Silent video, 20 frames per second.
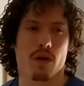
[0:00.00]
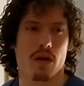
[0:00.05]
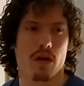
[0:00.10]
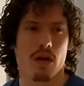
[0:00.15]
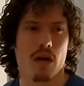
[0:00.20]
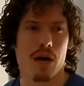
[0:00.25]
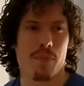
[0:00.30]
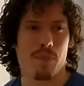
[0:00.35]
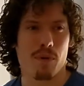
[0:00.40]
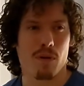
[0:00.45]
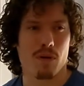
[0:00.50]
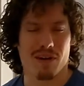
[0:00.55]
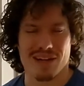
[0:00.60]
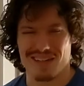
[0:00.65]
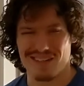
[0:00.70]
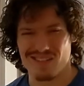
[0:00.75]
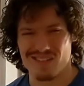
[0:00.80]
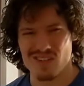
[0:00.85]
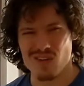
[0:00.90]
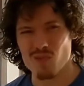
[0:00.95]
a couple,
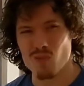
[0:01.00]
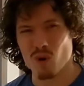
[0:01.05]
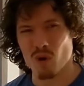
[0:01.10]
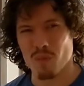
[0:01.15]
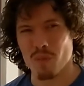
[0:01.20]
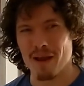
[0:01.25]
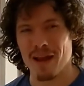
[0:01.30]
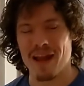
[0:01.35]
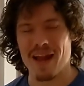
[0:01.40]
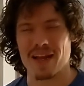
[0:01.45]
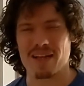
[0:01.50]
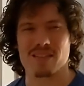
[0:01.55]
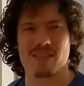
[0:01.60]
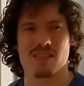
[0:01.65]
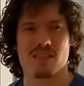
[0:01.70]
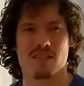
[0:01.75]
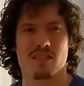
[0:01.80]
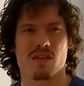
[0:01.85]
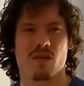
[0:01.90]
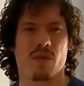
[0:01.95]
like 2 more
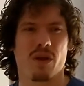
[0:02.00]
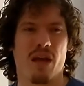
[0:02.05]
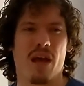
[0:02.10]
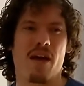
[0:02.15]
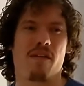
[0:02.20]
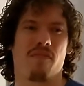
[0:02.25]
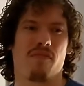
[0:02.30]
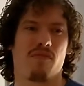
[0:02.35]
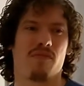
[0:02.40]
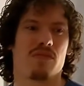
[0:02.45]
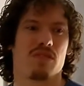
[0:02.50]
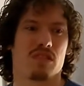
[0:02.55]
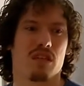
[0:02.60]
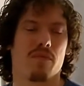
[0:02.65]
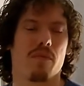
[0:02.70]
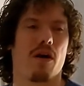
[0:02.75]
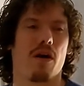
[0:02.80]
packs, so we have some